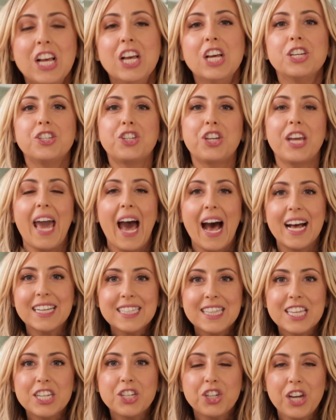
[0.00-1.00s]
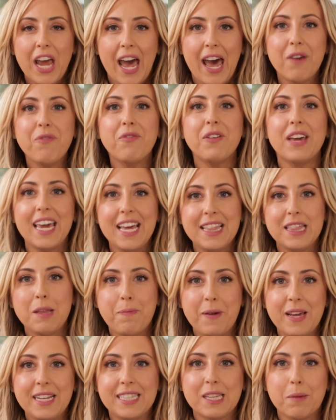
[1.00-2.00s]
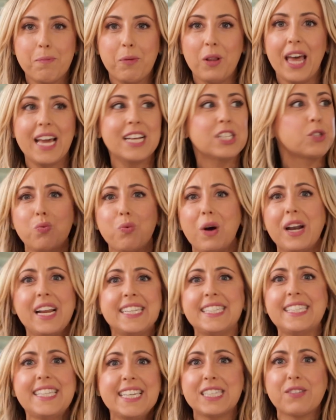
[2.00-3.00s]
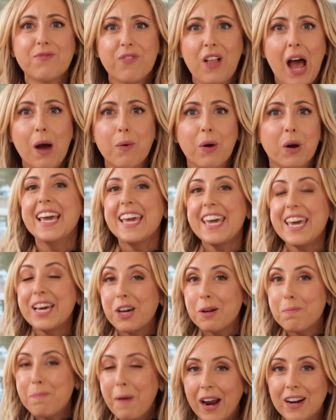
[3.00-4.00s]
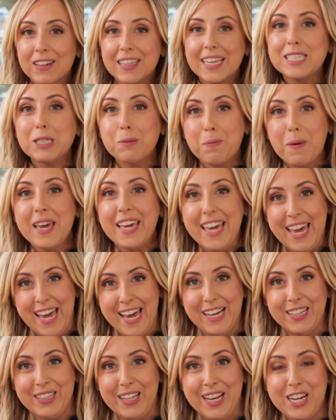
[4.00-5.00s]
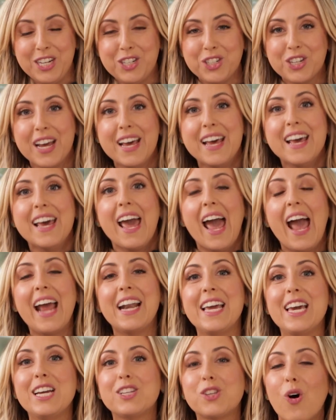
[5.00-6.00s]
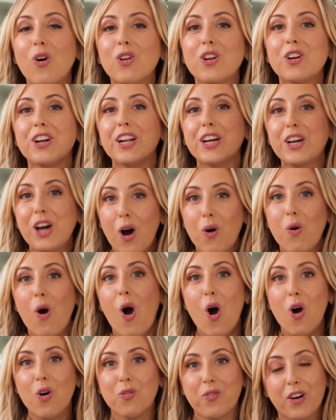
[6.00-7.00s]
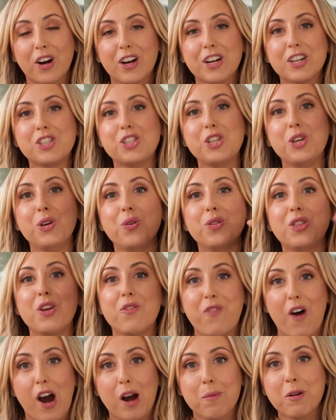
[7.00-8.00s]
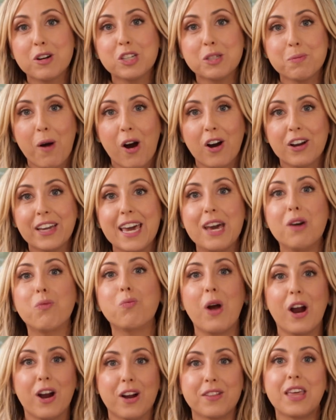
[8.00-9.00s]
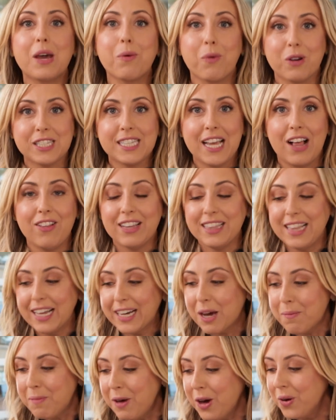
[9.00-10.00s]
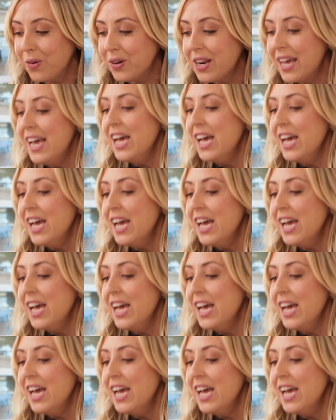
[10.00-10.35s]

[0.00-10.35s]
She asked the chef in the pizza place, what is this flour? He could barely speak English, and he told her to go over to the farmer's market where they were selling the Kamut.